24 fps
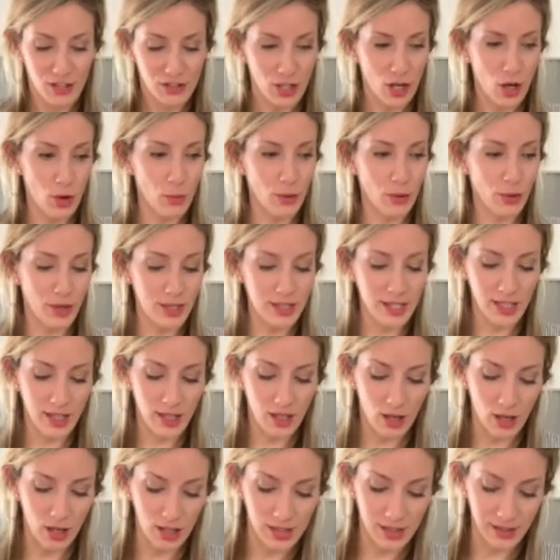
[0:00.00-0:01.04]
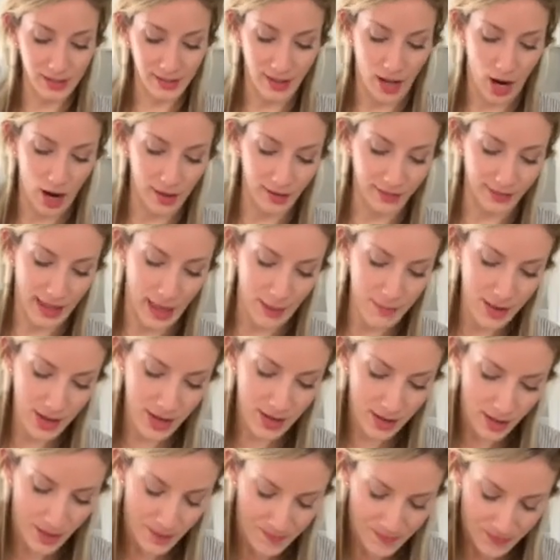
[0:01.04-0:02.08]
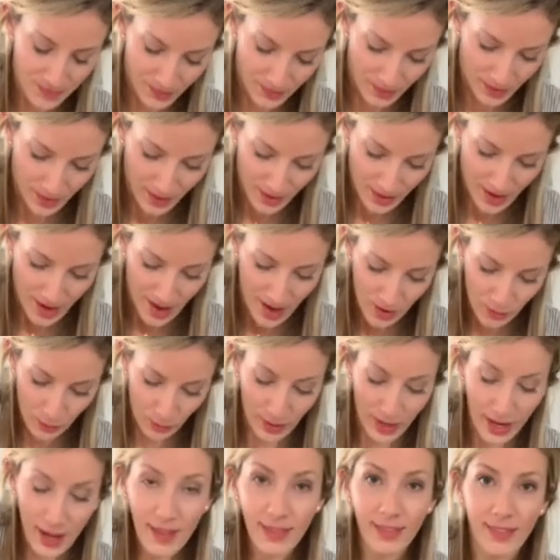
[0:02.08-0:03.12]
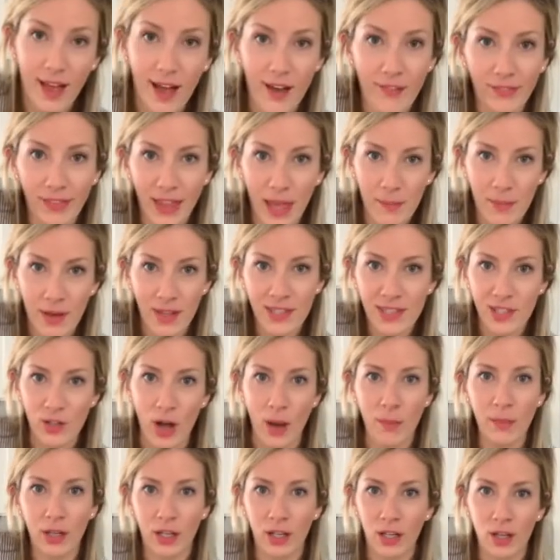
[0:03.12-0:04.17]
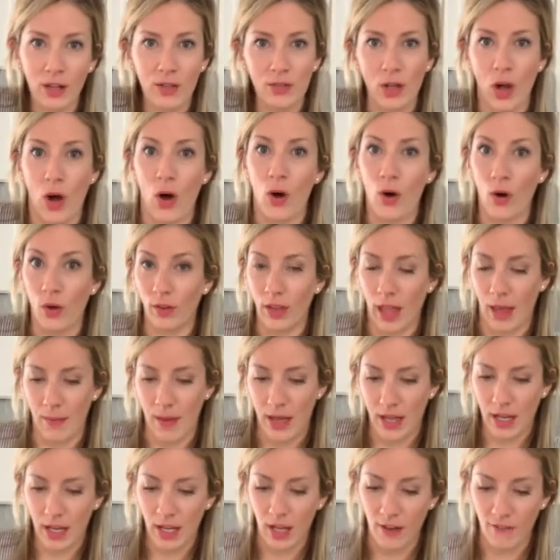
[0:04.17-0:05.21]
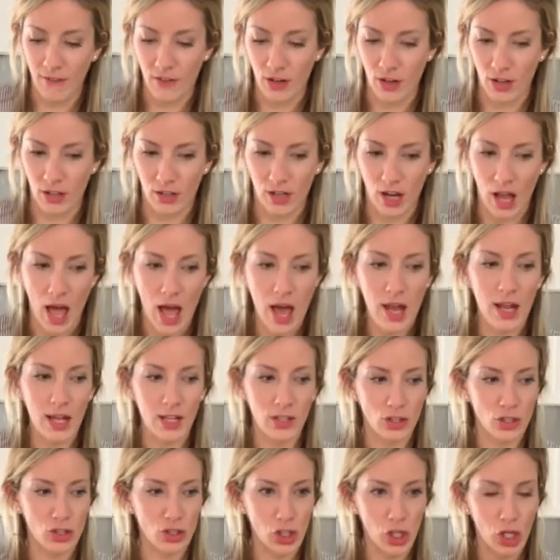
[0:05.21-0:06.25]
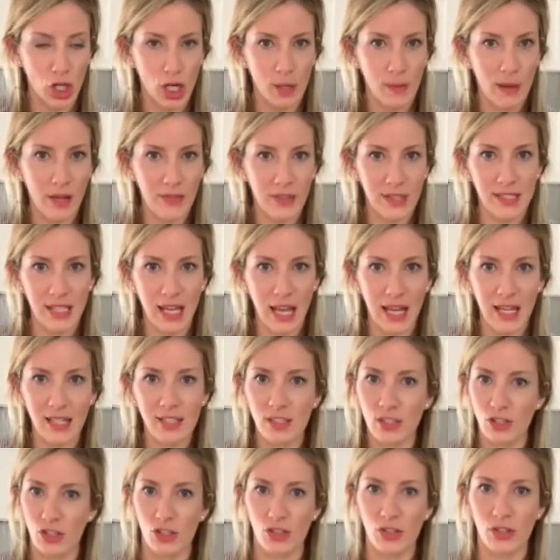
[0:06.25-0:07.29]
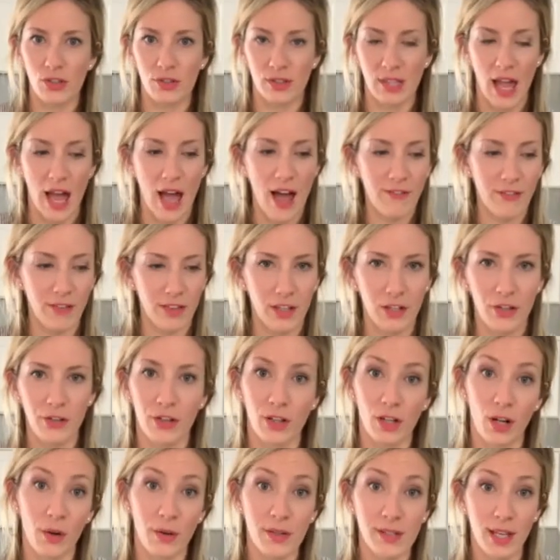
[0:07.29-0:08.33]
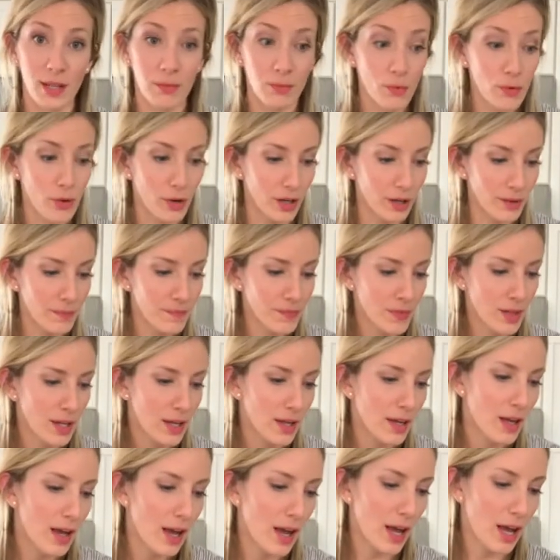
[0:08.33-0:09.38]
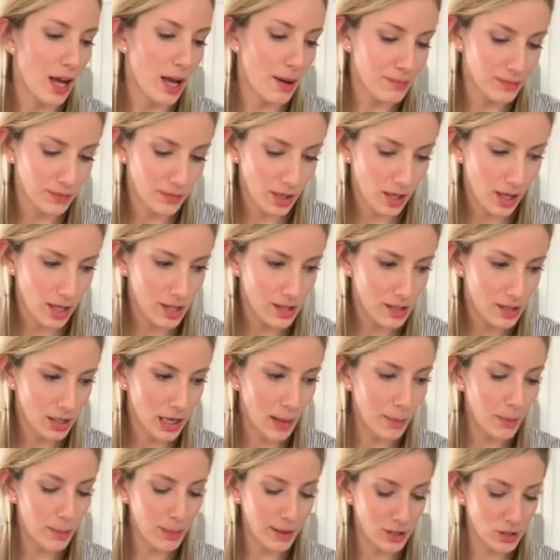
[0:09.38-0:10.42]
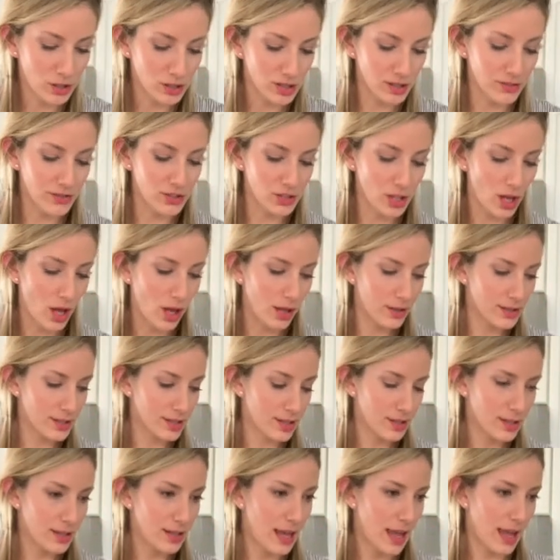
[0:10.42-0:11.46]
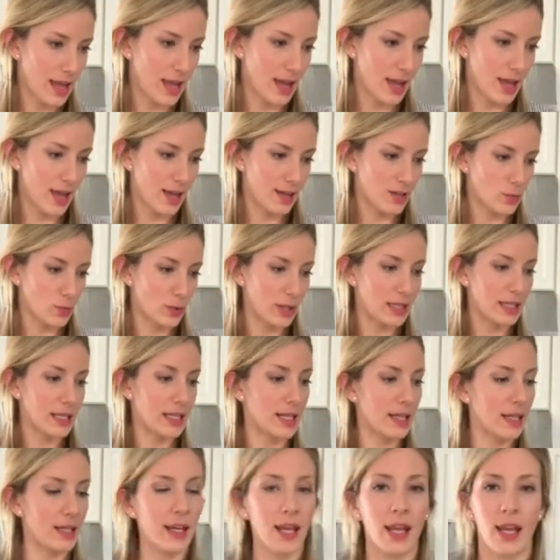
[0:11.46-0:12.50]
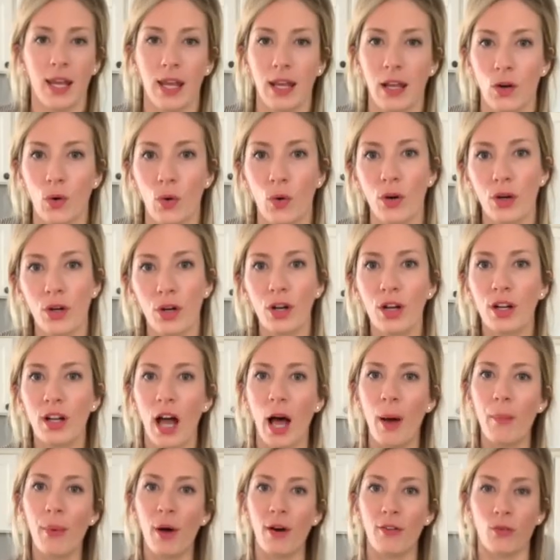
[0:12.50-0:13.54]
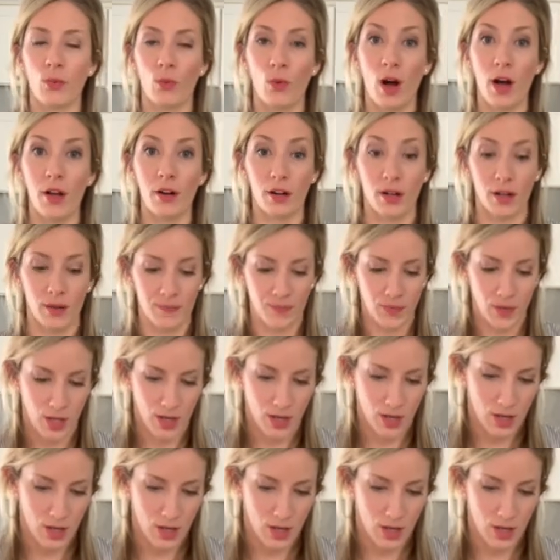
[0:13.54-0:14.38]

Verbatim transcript: So we're going to get our, our lemon. We love lemon, so I'm gonna use a whole lemon. If you're not as sure about the taste, just use half and then you can always add more. Um, a couple pinches of salt, and we need a quarter cup of water.